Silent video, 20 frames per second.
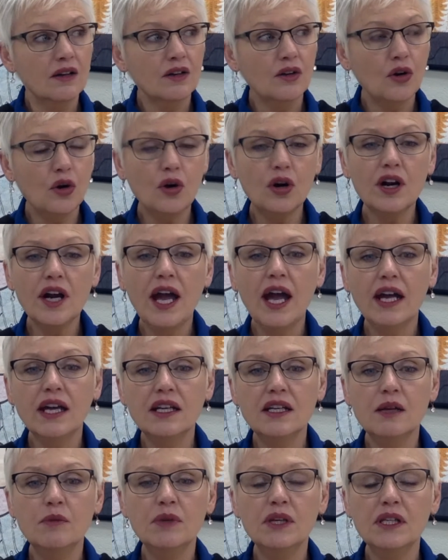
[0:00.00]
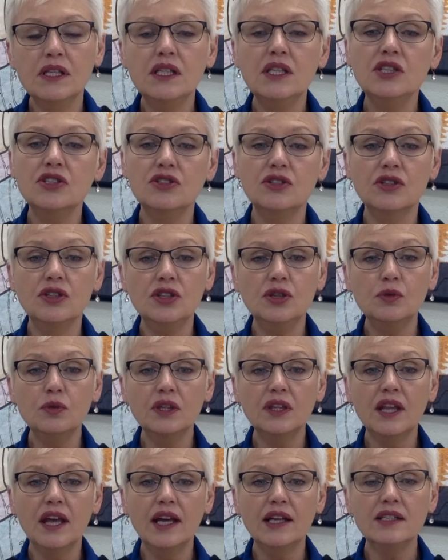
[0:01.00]
core academic teacher you
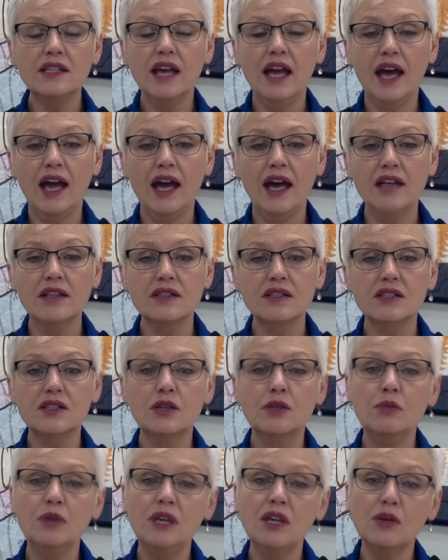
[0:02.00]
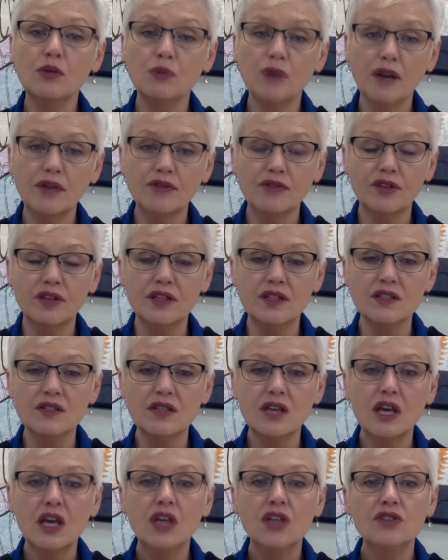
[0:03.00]
would like to ask to be a reference.
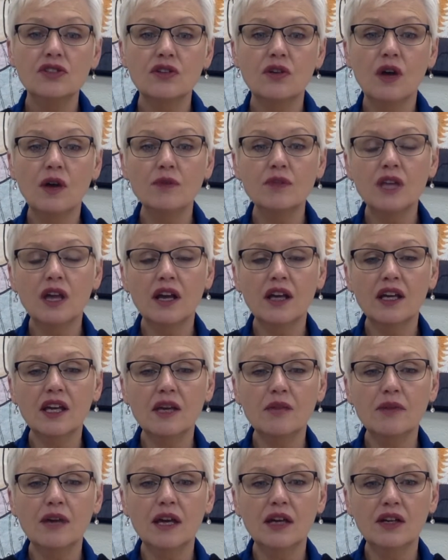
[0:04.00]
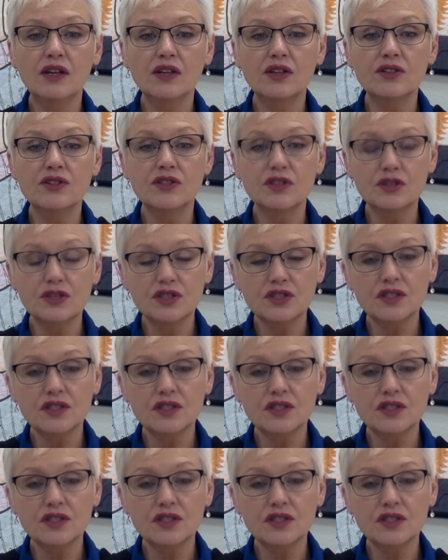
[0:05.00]
So I'm talking about your social